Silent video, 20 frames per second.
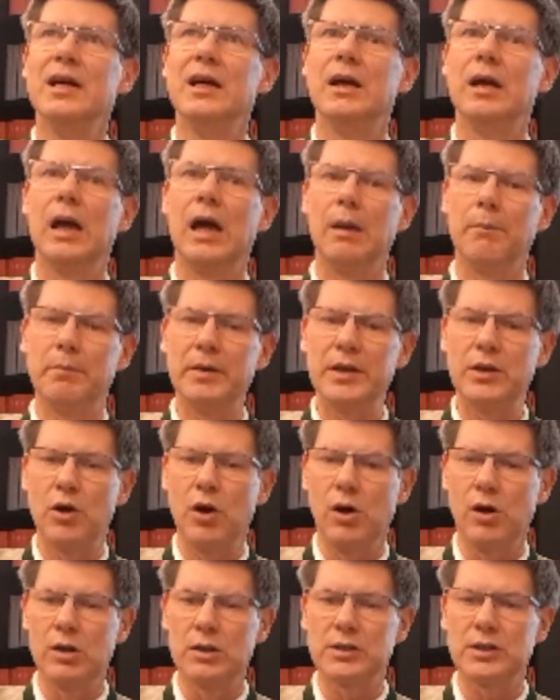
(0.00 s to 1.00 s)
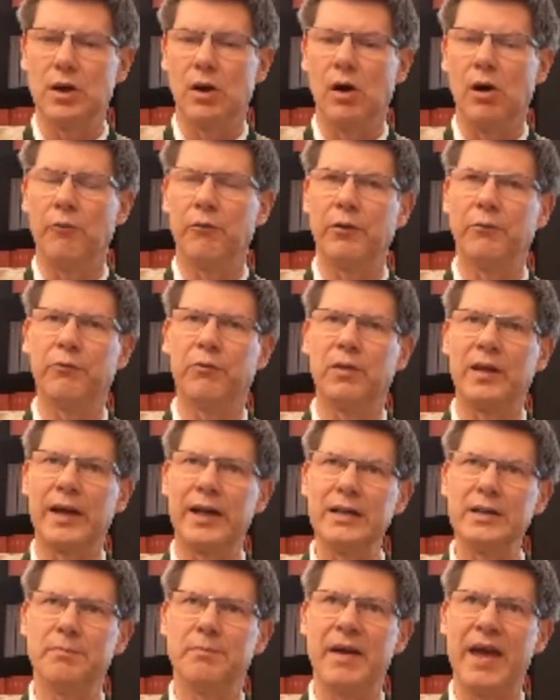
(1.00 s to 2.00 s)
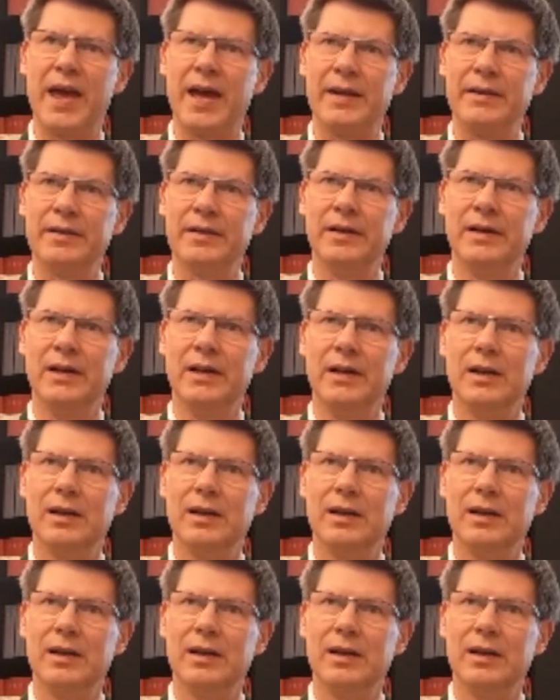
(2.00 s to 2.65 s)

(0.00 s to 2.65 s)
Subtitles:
because of a flight ban,